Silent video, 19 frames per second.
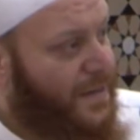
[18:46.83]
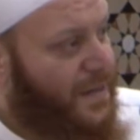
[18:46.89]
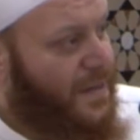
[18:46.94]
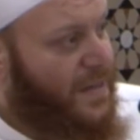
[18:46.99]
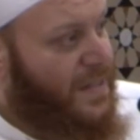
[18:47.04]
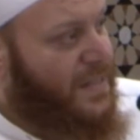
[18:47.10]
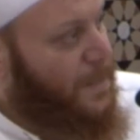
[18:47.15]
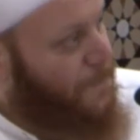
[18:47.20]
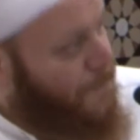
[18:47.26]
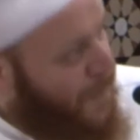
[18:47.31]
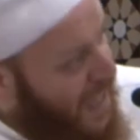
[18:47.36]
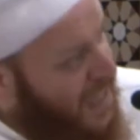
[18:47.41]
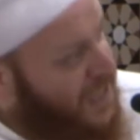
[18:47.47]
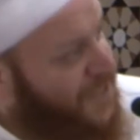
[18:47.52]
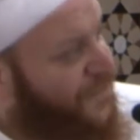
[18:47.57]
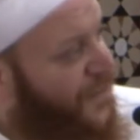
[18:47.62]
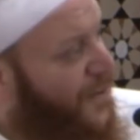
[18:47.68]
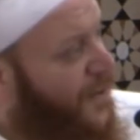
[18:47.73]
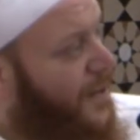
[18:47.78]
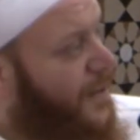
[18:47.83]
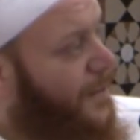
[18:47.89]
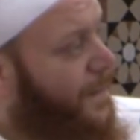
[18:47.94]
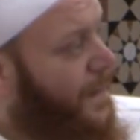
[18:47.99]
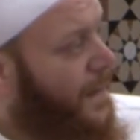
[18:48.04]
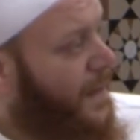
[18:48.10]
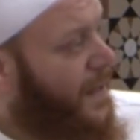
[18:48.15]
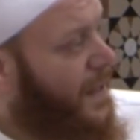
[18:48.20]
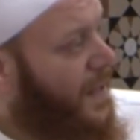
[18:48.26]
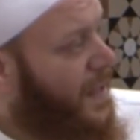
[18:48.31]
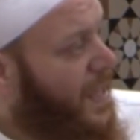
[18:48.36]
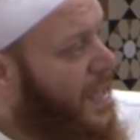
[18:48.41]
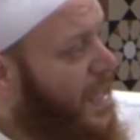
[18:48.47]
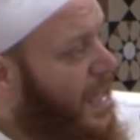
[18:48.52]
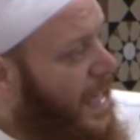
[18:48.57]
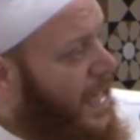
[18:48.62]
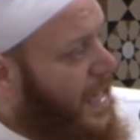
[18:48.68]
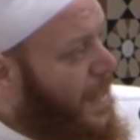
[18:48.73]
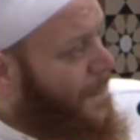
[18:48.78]
There's a place for it.
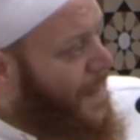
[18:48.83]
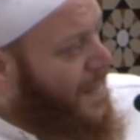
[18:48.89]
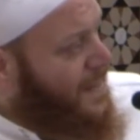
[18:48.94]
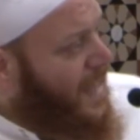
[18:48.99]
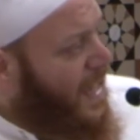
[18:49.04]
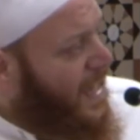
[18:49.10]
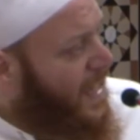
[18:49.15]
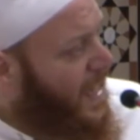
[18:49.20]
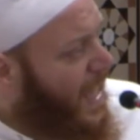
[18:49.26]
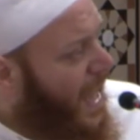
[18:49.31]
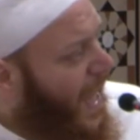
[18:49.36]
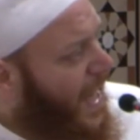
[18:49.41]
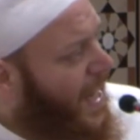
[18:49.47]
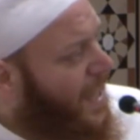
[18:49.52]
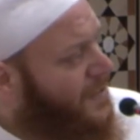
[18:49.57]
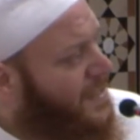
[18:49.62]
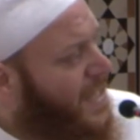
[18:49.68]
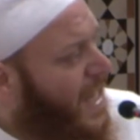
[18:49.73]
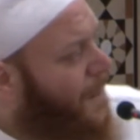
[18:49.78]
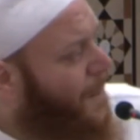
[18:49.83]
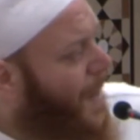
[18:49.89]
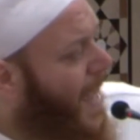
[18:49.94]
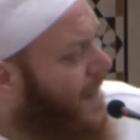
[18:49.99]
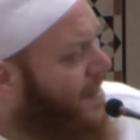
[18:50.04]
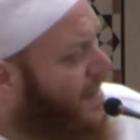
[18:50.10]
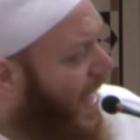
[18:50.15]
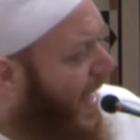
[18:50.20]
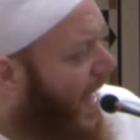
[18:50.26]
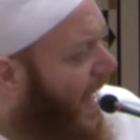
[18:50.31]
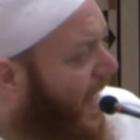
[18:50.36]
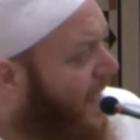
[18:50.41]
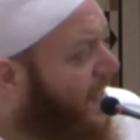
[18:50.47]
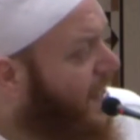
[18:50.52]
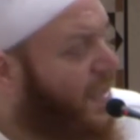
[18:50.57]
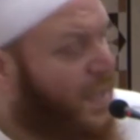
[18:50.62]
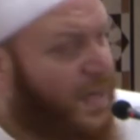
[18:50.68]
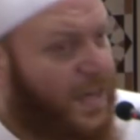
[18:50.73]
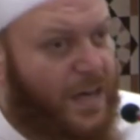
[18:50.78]
And Nabi sallallahu alayhi wa sallam had the
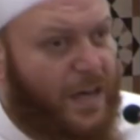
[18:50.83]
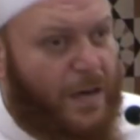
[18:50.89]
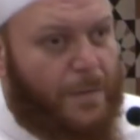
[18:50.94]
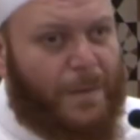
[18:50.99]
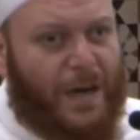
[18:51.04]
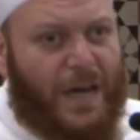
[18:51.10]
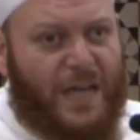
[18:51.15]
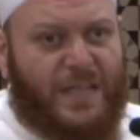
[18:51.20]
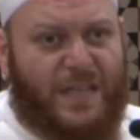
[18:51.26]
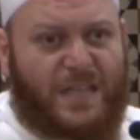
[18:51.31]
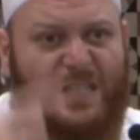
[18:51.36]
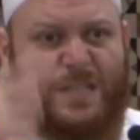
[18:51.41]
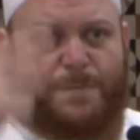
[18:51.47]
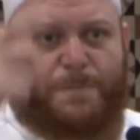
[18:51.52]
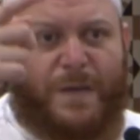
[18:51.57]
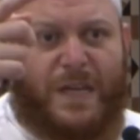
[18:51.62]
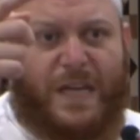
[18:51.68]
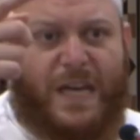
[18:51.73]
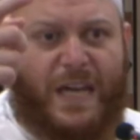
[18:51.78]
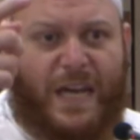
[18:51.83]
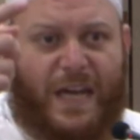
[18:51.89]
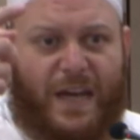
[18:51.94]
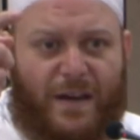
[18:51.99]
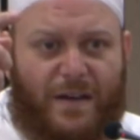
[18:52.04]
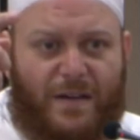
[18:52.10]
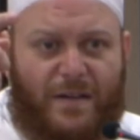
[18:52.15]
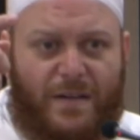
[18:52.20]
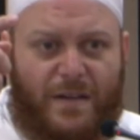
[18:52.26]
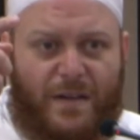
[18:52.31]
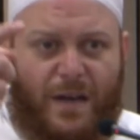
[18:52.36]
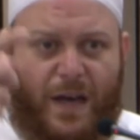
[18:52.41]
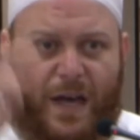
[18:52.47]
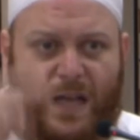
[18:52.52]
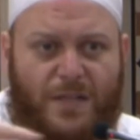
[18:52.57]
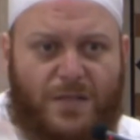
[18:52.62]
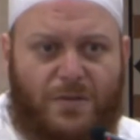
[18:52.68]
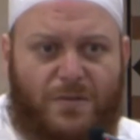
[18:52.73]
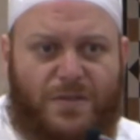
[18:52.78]
haqq, but he didn't speak it out
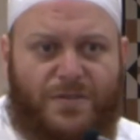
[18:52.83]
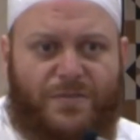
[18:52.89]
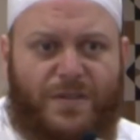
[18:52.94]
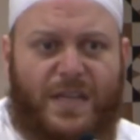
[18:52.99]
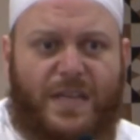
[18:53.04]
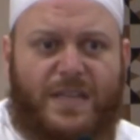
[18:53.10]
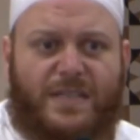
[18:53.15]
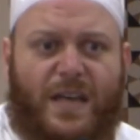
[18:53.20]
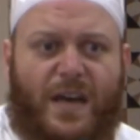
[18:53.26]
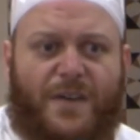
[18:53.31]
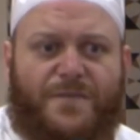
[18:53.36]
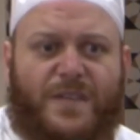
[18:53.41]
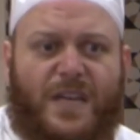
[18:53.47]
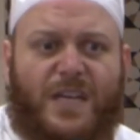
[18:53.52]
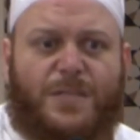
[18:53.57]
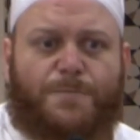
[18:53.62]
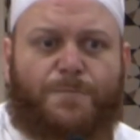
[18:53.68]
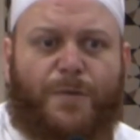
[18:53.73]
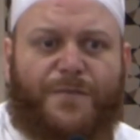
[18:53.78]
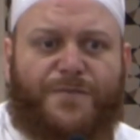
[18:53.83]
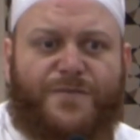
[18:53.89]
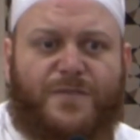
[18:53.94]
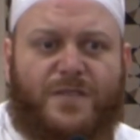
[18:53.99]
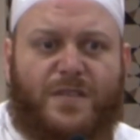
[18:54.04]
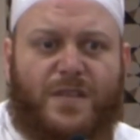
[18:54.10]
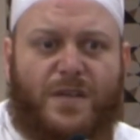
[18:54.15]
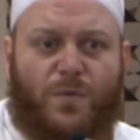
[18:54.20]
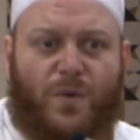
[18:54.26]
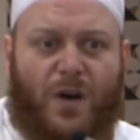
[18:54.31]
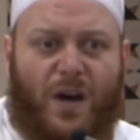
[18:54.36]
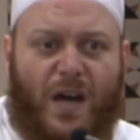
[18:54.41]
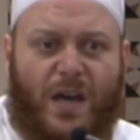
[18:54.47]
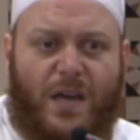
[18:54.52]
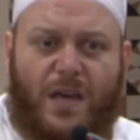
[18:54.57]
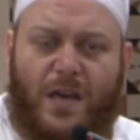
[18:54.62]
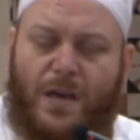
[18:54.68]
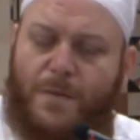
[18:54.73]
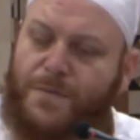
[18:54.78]
until 3 years after his prophecy.
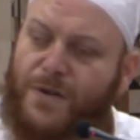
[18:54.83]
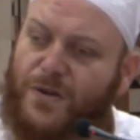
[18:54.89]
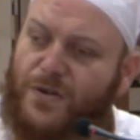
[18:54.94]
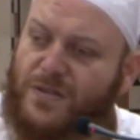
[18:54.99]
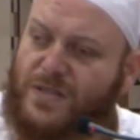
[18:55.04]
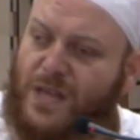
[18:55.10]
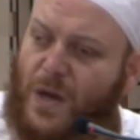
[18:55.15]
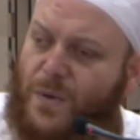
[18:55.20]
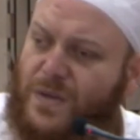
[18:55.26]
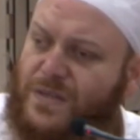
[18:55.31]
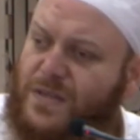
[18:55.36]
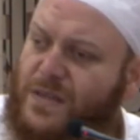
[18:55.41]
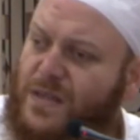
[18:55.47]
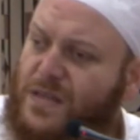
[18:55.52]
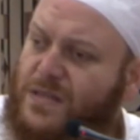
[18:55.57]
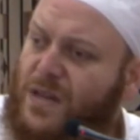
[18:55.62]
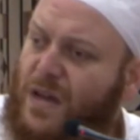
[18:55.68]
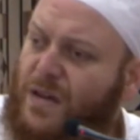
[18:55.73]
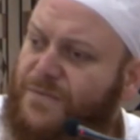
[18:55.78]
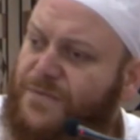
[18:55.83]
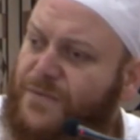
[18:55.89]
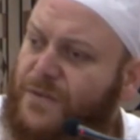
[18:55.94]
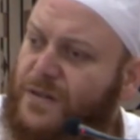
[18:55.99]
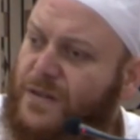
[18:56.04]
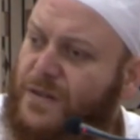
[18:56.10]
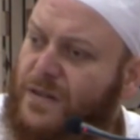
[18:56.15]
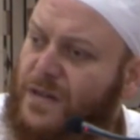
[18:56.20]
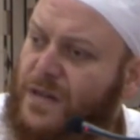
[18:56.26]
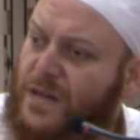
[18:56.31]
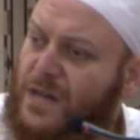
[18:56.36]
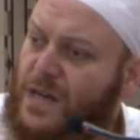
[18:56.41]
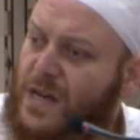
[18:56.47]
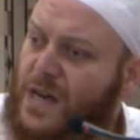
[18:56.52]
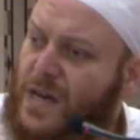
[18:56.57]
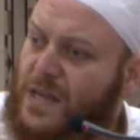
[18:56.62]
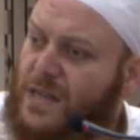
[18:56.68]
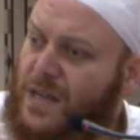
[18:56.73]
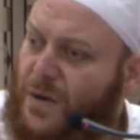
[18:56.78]
Why? Because that wasn't the time for it.
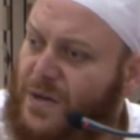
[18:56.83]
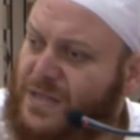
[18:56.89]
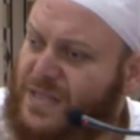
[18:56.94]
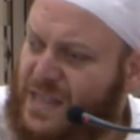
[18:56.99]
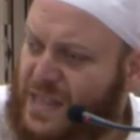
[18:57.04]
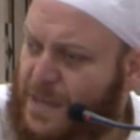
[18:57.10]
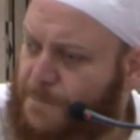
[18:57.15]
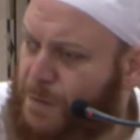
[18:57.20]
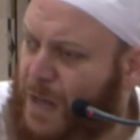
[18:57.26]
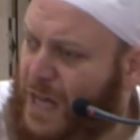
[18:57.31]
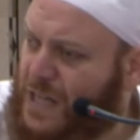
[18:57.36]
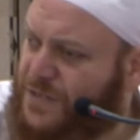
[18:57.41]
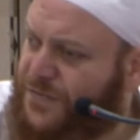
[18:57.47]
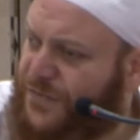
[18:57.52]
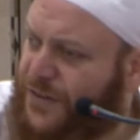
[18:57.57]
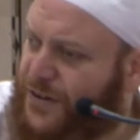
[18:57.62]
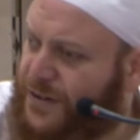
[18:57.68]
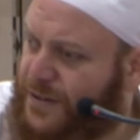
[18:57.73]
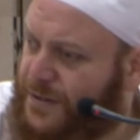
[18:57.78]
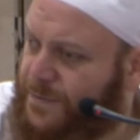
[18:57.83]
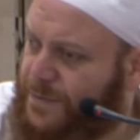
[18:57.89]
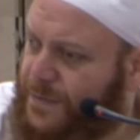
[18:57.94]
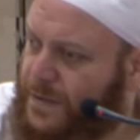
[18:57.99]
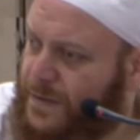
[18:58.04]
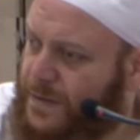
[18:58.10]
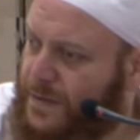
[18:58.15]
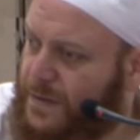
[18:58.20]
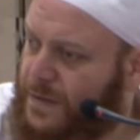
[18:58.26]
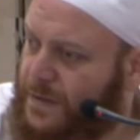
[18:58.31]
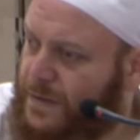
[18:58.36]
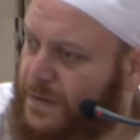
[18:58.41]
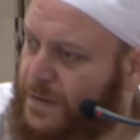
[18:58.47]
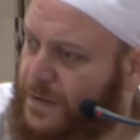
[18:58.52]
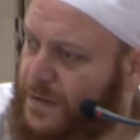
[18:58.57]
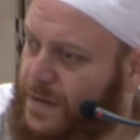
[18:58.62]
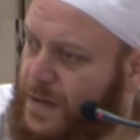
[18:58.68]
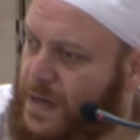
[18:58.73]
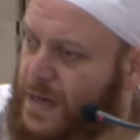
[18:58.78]
That wasn't the place for it.
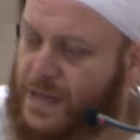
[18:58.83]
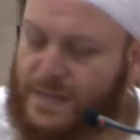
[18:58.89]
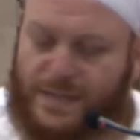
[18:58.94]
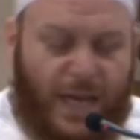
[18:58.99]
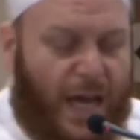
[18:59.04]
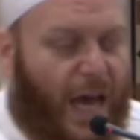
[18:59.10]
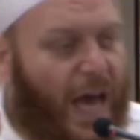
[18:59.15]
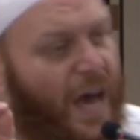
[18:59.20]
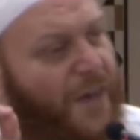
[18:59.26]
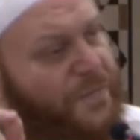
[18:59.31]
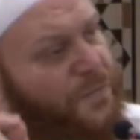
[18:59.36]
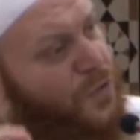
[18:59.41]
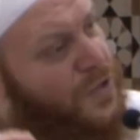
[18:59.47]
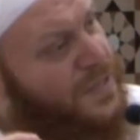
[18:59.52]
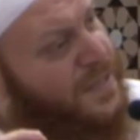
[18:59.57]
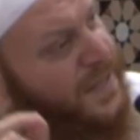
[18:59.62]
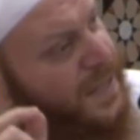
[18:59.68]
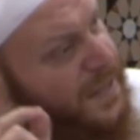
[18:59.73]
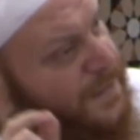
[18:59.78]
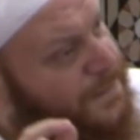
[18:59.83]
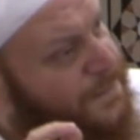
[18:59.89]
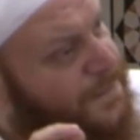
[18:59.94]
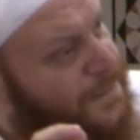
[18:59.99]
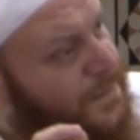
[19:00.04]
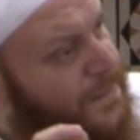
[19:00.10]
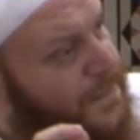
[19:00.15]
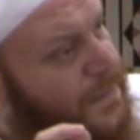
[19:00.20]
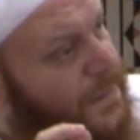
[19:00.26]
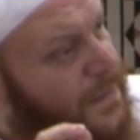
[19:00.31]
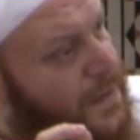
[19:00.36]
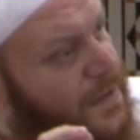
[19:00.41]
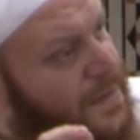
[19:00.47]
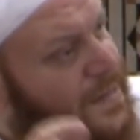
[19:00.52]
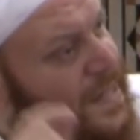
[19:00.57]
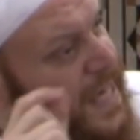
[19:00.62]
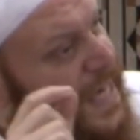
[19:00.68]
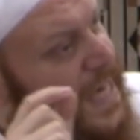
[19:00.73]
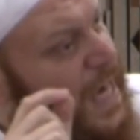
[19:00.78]
So have wisdom.
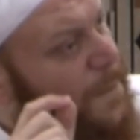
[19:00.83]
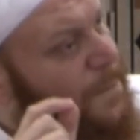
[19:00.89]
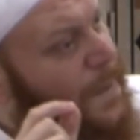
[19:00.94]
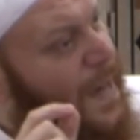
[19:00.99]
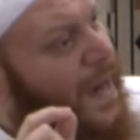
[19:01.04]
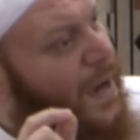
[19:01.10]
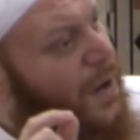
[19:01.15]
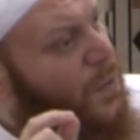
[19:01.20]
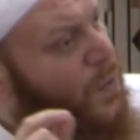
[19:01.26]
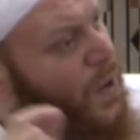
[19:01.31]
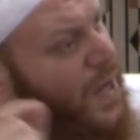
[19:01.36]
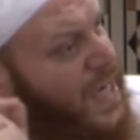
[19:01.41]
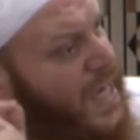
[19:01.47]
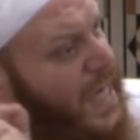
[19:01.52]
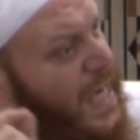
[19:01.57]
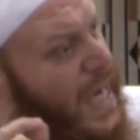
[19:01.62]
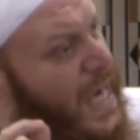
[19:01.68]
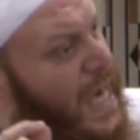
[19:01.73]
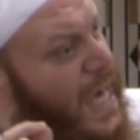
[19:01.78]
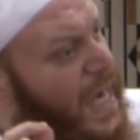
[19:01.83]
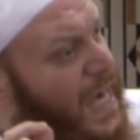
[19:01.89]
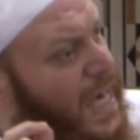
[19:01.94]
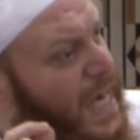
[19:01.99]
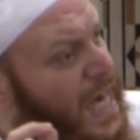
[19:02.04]
Think about what you hear.